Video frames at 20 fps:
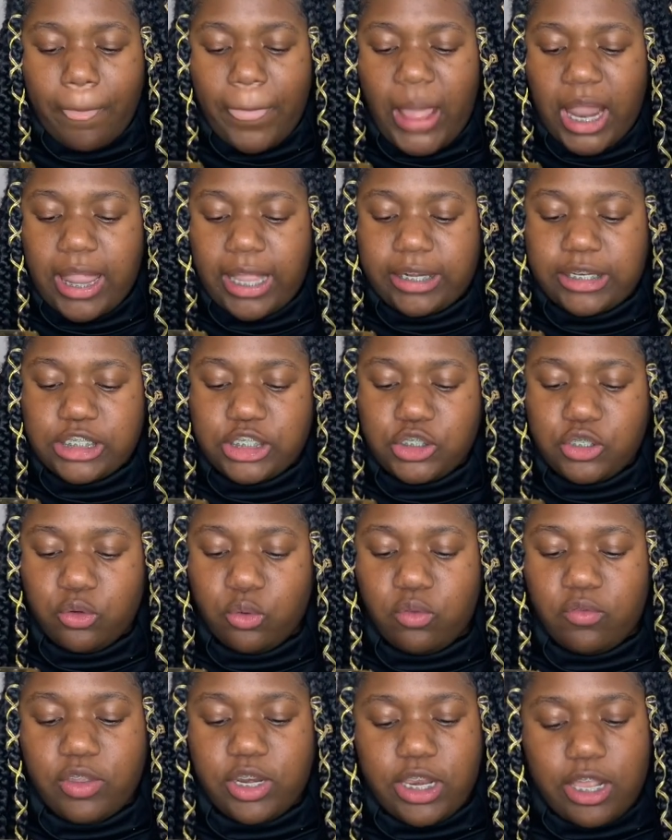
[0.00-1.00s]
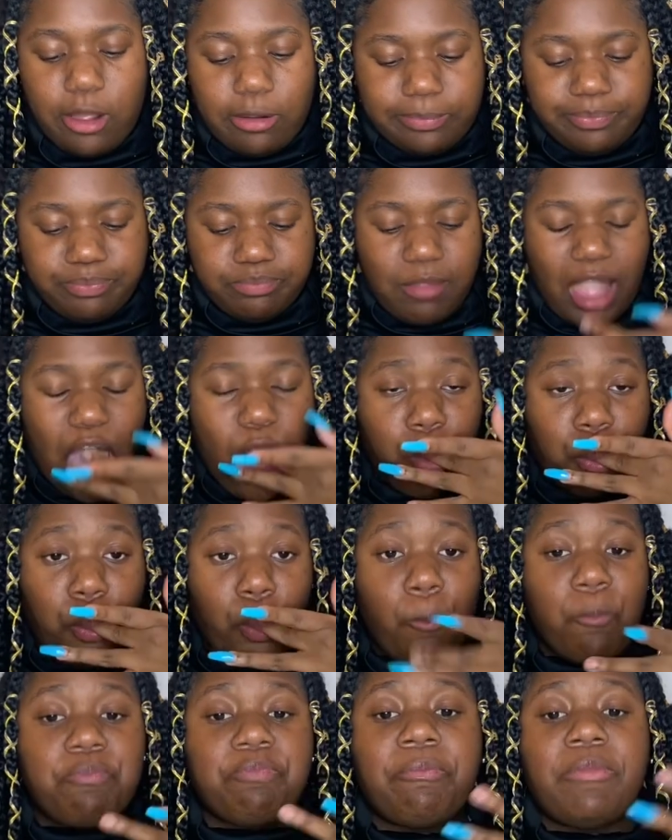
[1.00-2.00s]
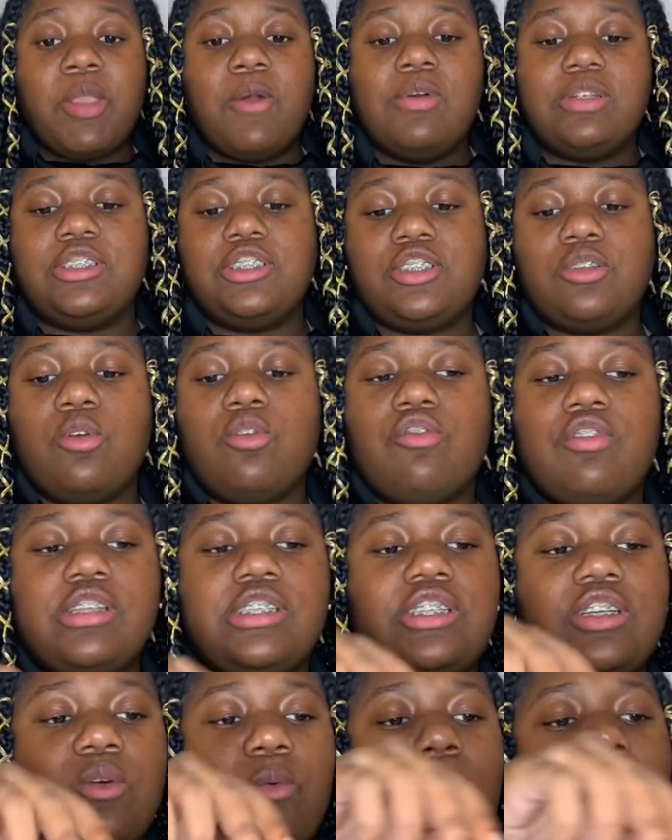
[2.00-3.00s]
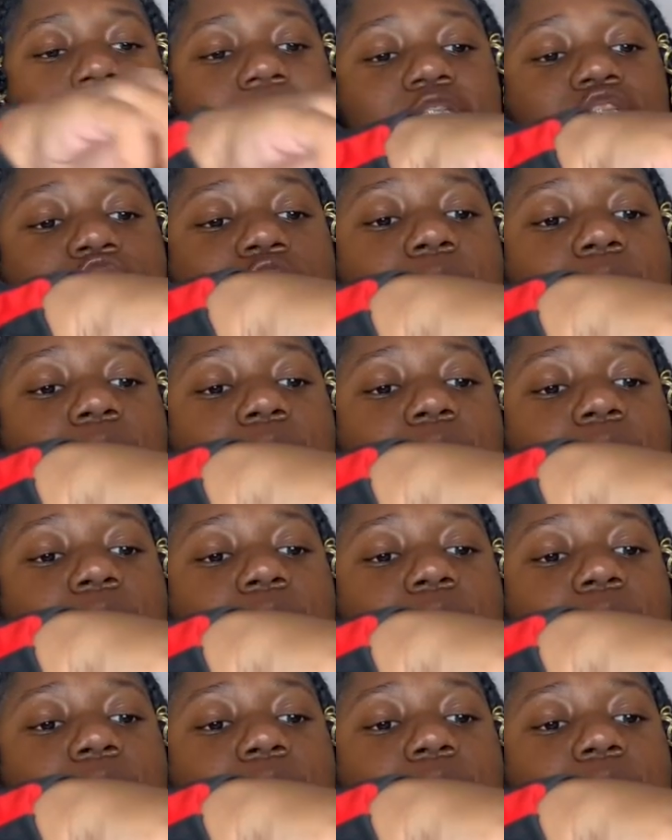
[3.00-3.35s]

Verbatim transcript: like this noodle video, which is so cringy to watch.